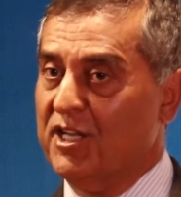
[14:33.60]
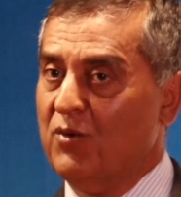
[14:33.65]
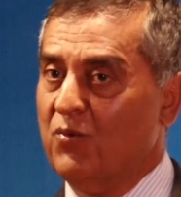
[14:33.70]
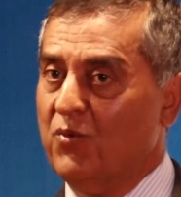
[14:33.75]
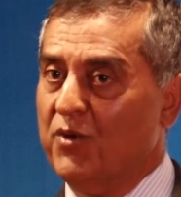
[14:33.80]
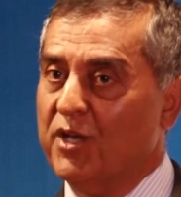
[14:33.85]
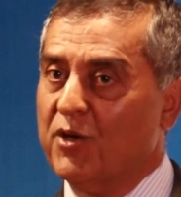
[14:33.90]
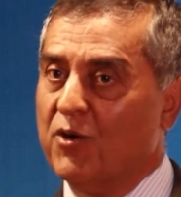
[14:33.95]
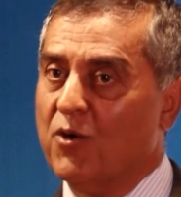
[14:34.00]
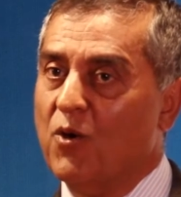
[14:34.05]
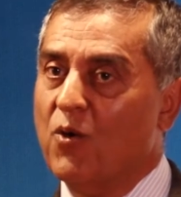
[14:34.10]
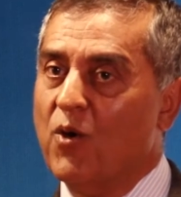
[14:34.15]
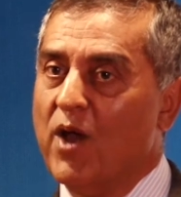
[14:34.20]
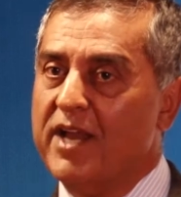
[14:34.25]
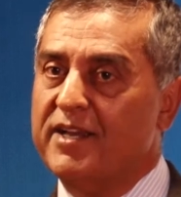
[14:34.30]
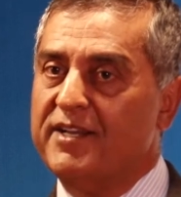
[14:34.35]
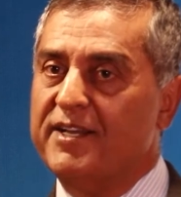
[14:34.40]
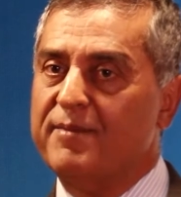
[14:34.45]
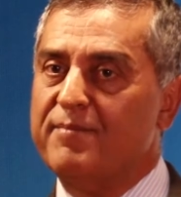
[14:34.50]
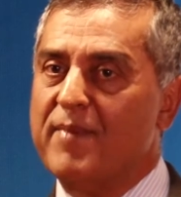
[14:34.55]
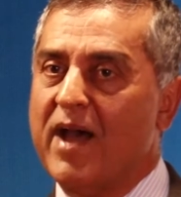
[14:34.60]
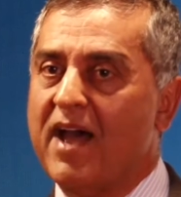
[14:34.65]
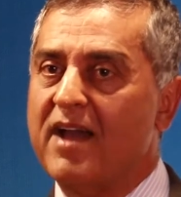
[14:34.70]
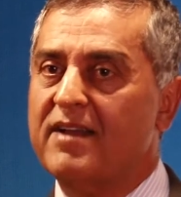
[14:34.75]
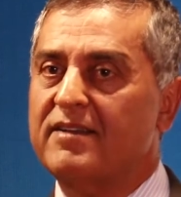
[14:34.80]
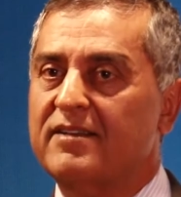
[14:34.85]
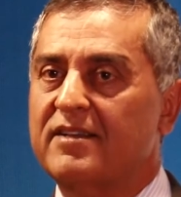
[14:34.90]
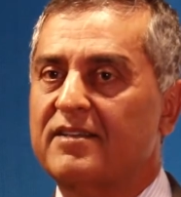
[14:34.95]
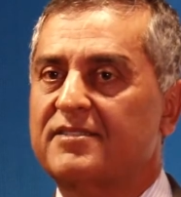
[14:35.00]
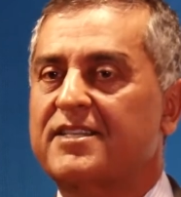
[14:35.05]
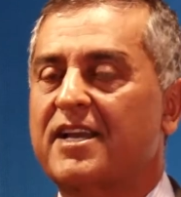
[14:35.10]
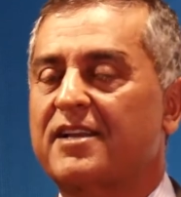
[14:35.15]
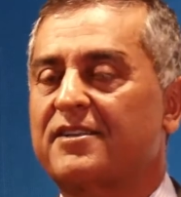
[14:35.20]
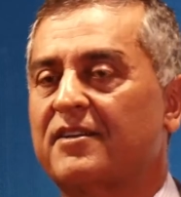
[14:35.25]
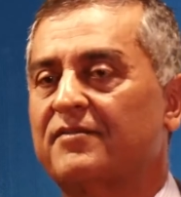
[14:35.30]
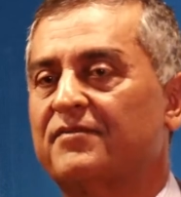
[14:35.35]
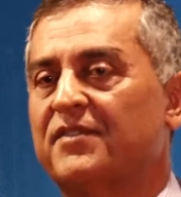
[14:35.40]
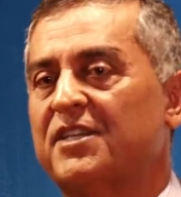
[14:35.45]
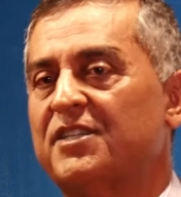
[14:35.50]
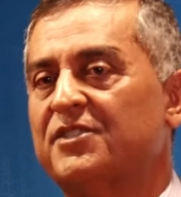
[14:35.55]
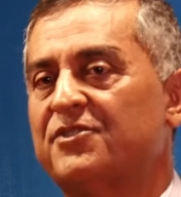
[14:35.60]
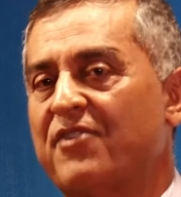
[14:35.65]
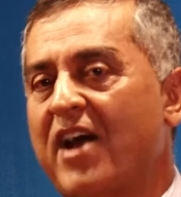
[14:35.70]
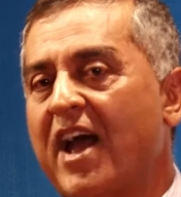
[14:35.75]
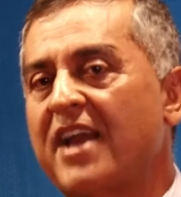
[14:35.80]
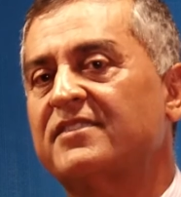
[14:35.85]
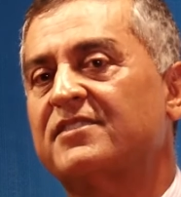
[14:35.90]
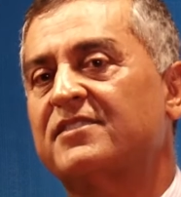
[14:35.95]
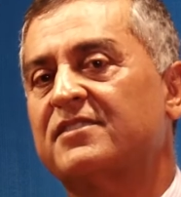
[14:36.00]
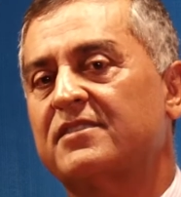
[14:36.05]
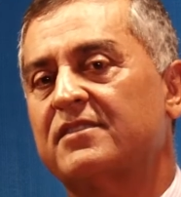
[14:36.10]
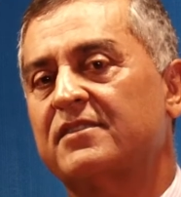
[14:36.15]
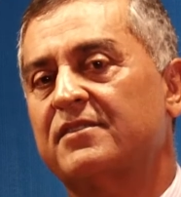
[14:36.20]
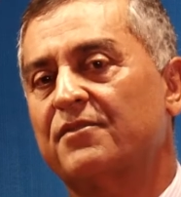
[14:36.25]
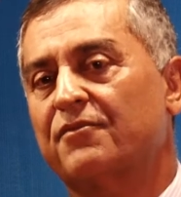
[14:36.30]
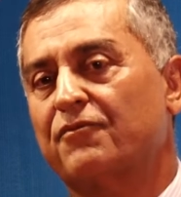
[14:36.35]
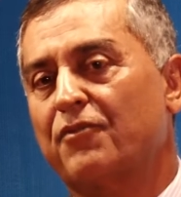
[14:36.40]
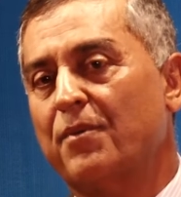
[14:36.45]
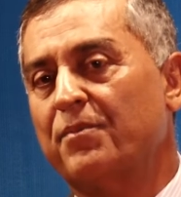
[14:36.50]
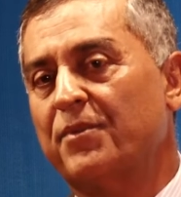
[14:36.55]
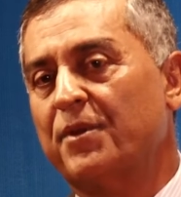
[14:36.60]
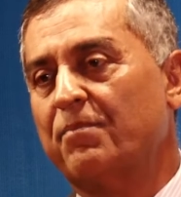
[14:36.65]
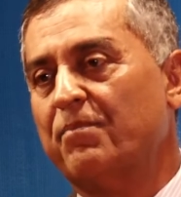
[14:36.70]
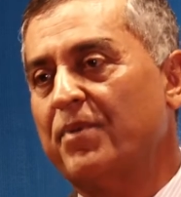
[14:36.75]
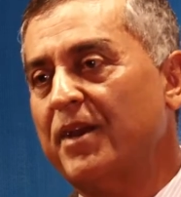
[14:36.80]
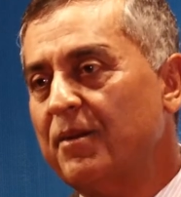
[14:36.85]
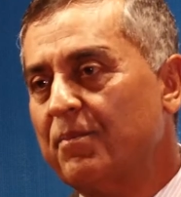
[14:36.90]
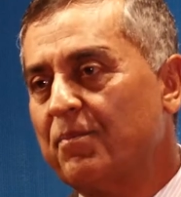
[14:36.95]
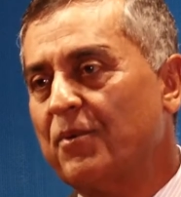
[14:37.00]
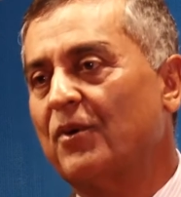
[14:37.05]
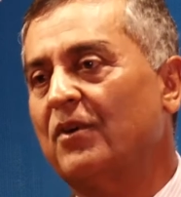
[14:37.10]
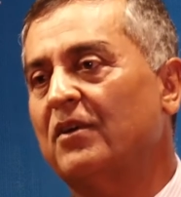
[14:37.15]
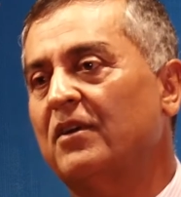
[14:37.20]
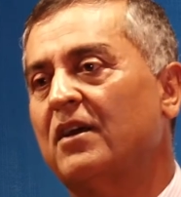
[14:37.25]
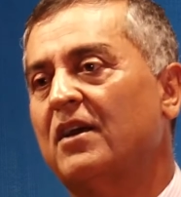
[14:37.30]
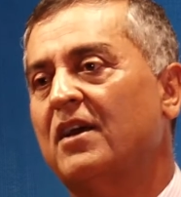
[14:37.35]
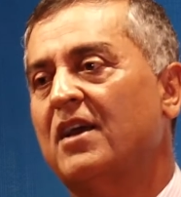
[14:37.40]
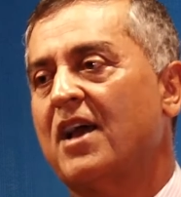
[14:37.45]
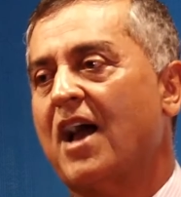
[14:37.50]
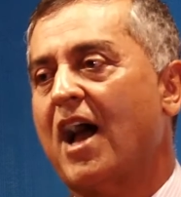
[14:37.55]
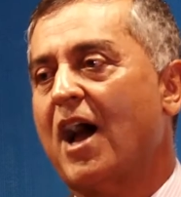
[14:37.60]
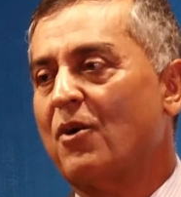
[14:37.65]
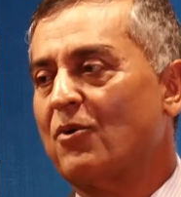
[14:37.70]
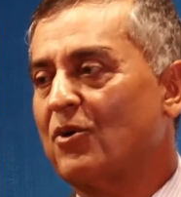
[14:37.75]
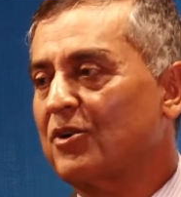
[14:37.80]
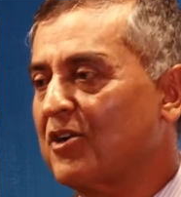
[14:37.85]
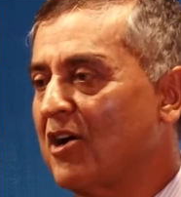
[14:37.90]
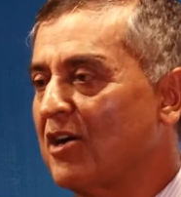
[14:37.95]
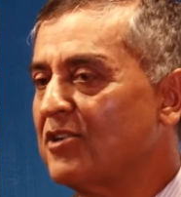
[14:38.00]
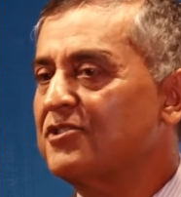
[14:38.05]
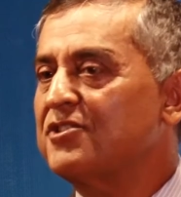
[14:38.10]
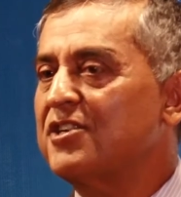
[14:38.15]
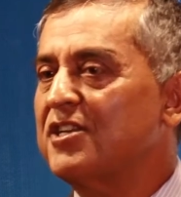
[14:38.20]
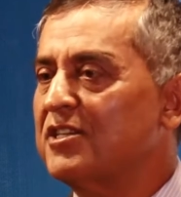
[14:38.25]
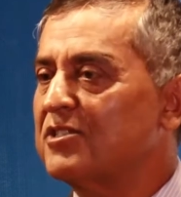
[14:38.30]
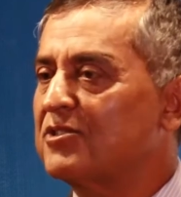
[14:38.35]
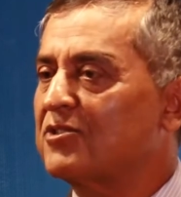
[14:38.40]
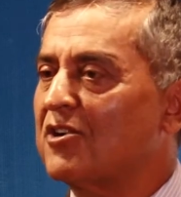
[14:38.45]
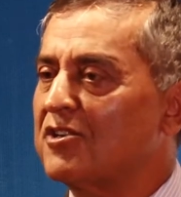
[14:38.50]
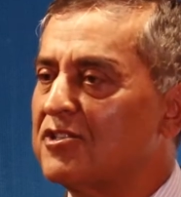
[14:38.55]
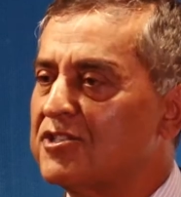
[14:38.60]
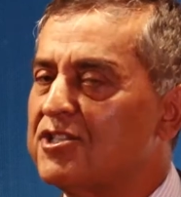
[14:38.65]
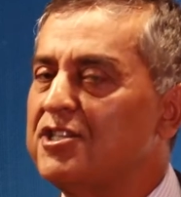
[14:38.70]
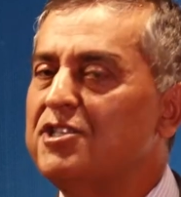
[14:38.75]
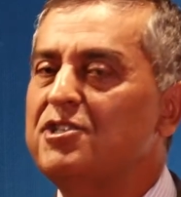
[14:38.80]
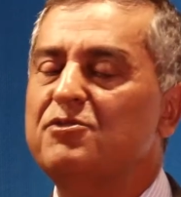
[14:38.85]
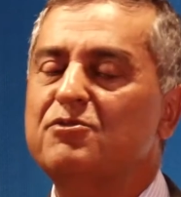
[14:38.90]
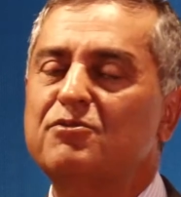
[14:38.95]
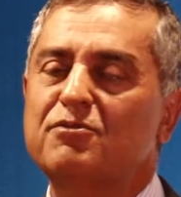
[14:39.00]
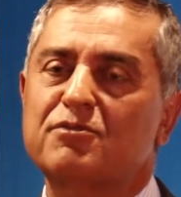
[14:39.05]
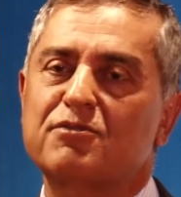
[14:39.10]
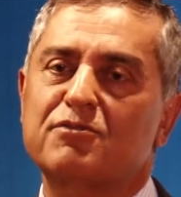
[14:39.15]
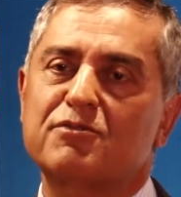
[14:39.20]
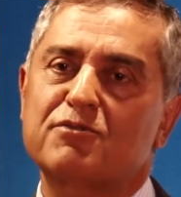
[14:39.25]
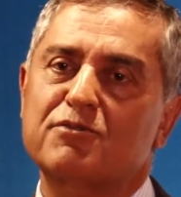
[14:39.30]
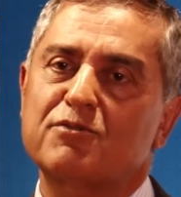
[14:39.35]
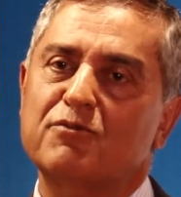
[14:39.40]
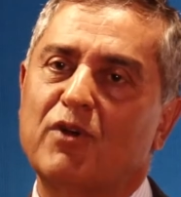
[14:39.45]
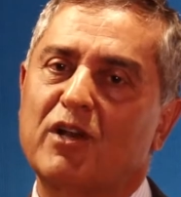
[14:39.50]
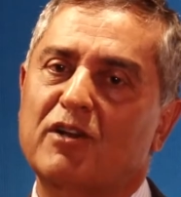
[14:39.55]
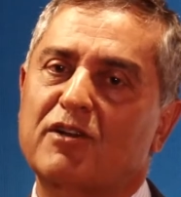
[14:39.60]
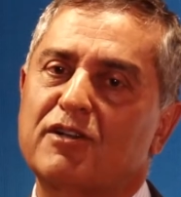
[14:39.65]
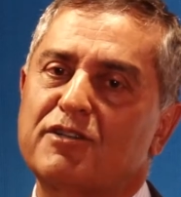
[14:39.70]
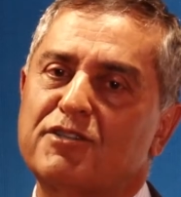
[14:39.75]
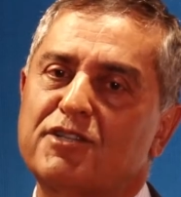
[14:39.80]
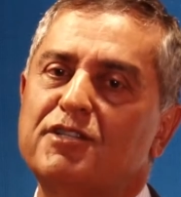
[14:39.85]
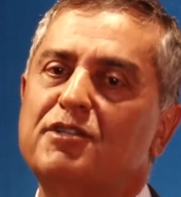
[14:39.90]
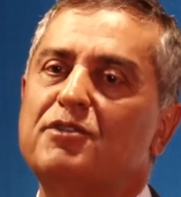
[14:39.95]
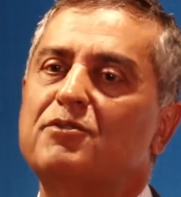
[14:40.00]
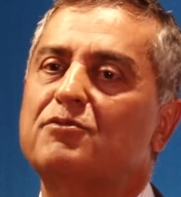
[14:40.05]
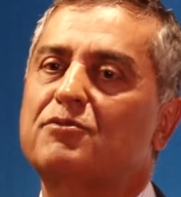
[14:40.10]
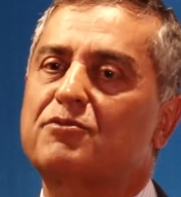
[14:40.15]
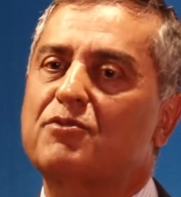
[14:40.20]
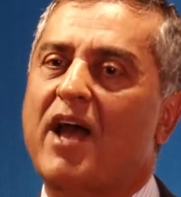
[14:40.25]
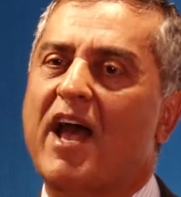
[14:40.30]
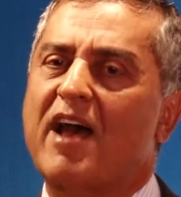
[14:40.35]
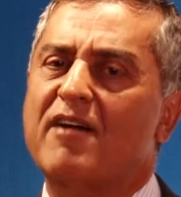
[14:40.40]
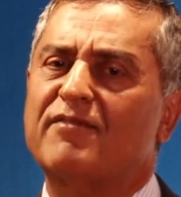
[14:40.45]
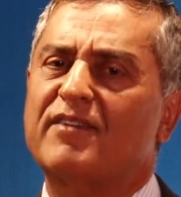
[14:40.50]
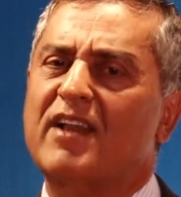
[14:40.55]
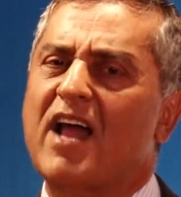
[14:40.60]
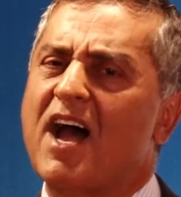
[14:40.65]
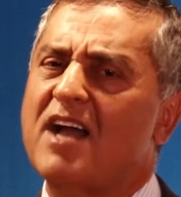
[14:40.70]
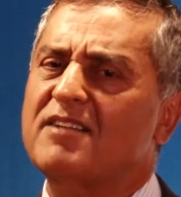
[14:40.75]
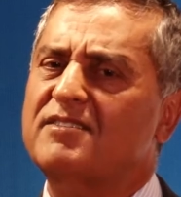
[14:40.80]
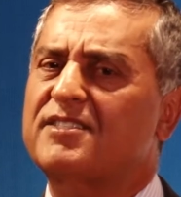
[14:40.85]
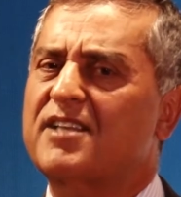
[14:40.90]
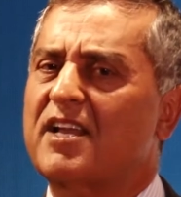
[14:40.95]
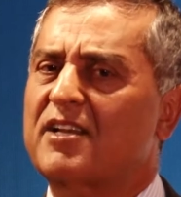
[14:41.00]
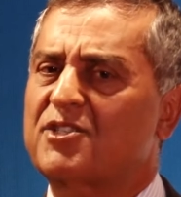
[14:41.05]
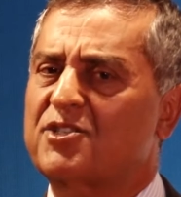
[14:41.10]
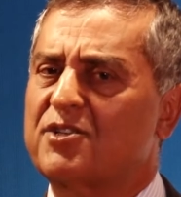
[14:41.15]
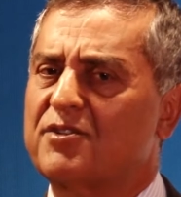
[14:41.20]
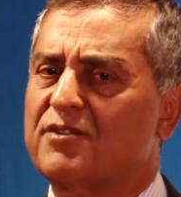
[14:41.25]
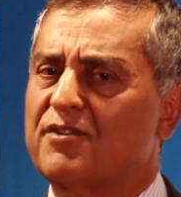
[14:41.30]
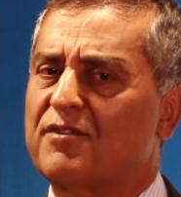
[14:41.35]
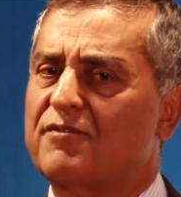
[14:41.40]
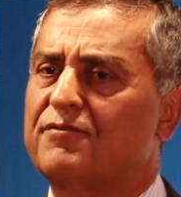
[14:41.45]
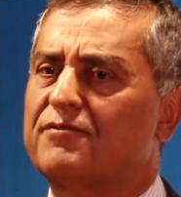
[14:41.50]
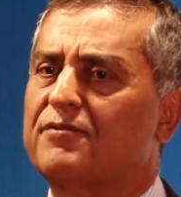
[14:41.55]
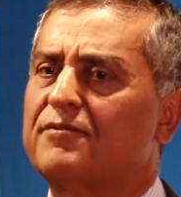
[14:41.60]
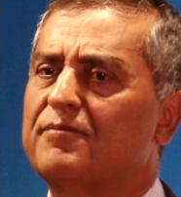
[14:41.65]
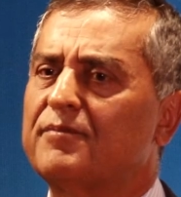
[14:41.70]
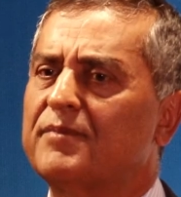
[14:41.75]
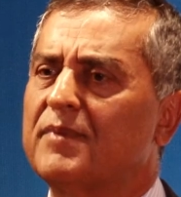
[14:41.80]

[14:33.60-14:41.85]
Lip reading: we go and demand a set of these rights from the people, our country will continue to have large section of